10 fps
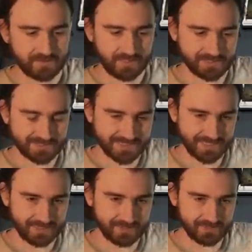And
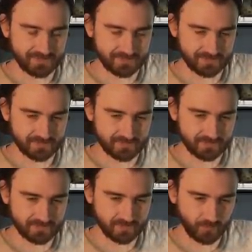then...
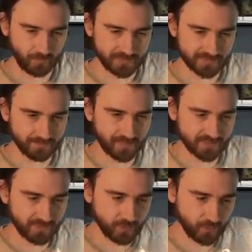Probably just
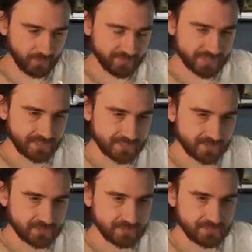bounce my Omen and see next time.